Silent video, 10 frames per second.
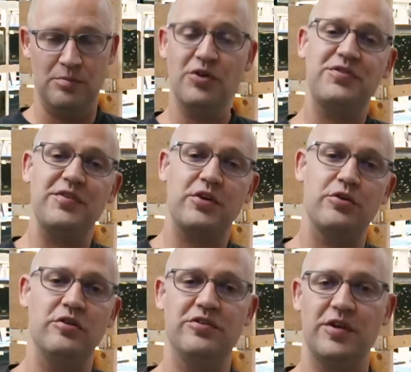Most of the
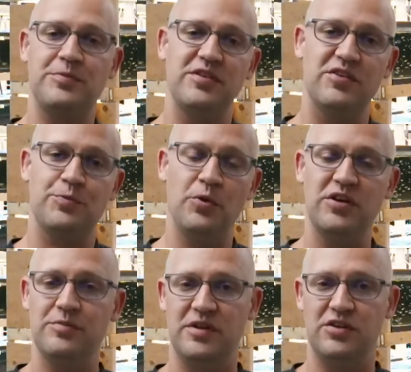couriers up to this point
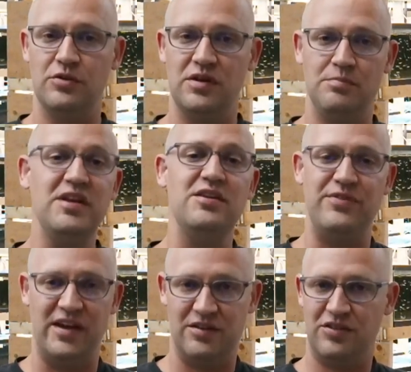have been doing
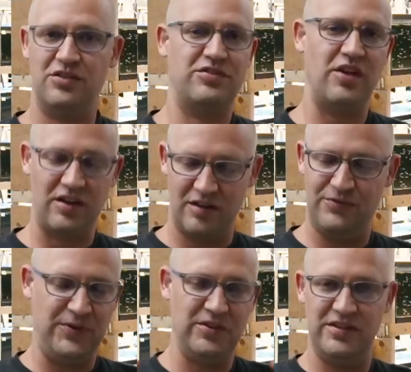minivans, just
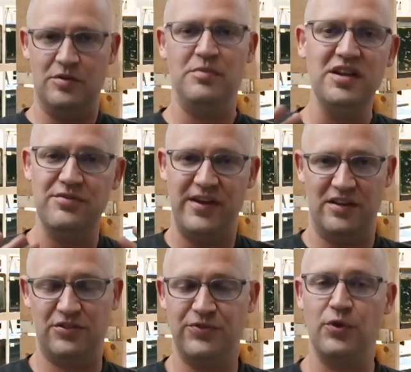filling their
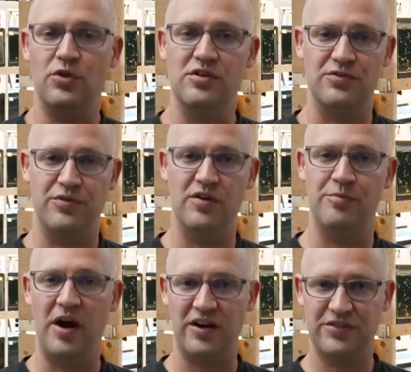minivans full of
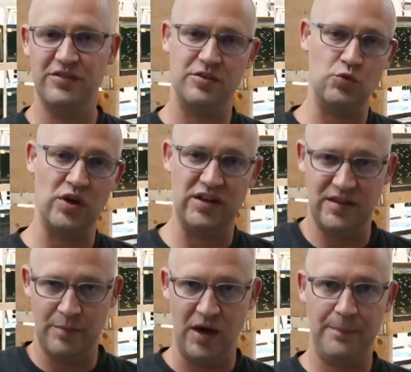boxes and running
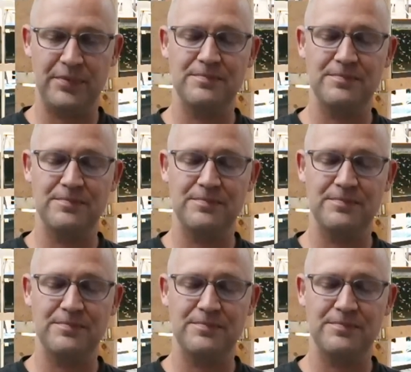them up.